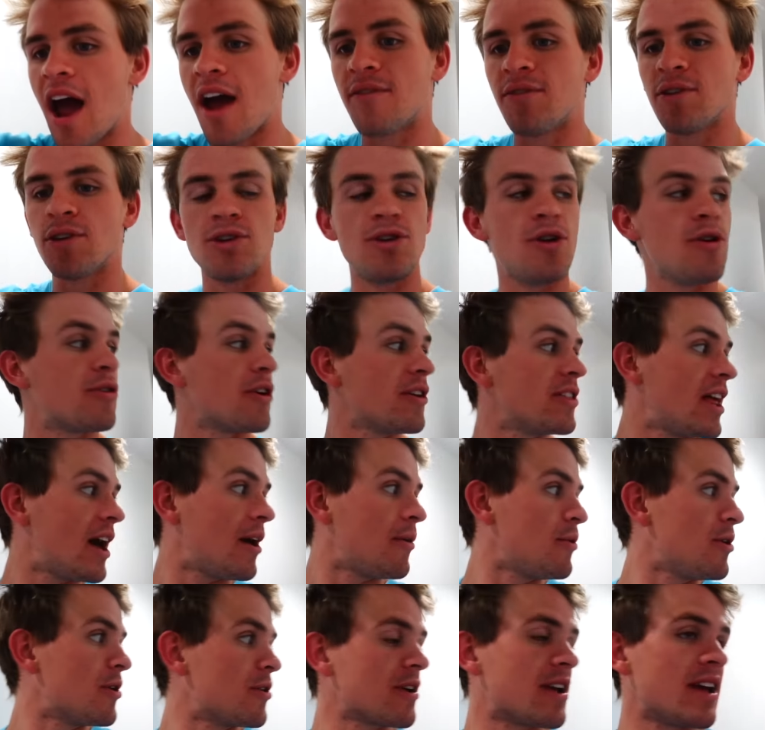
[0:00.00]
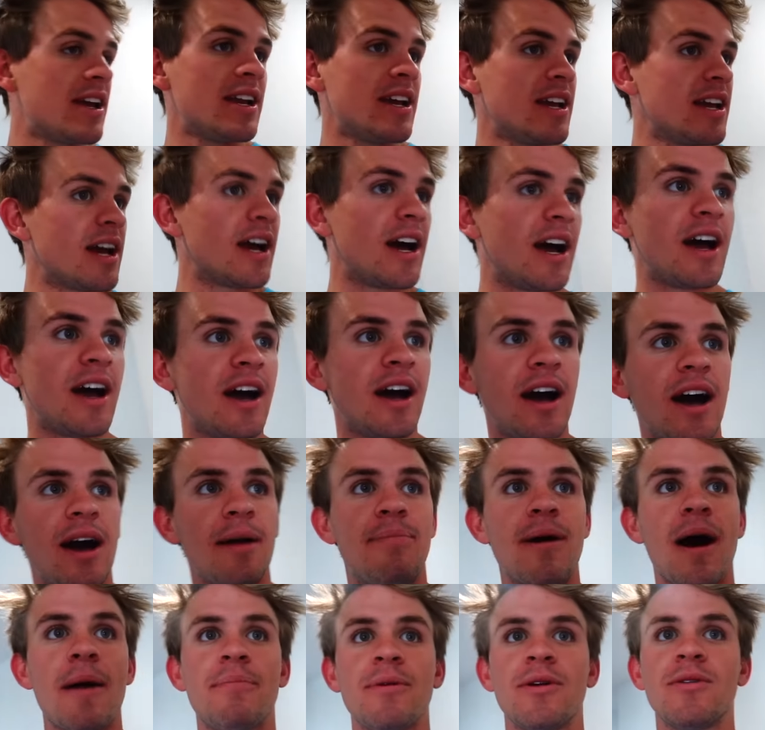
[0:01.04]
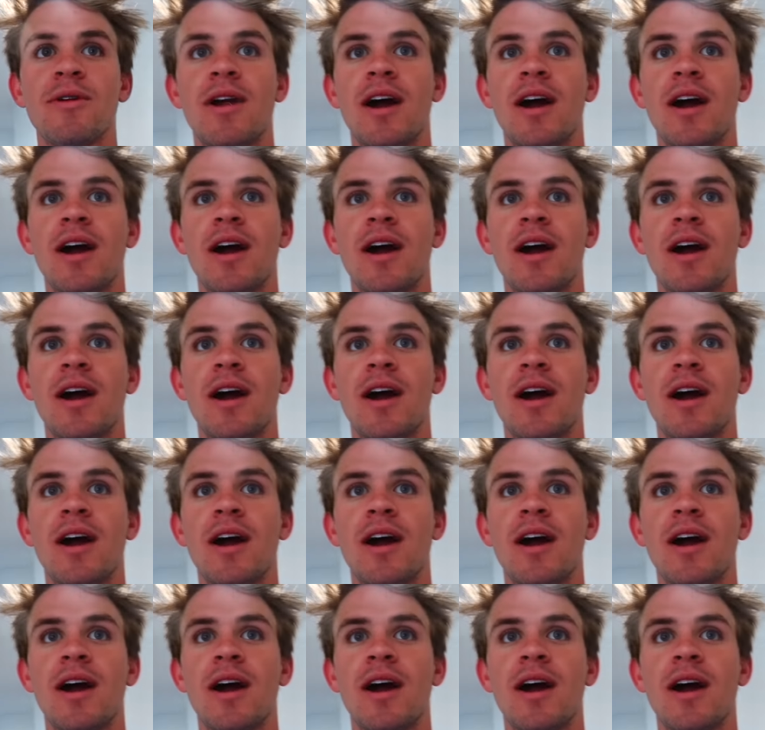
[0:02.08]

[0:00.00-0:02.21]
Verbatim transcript: Everleigh, you thought that we were getting a puppy,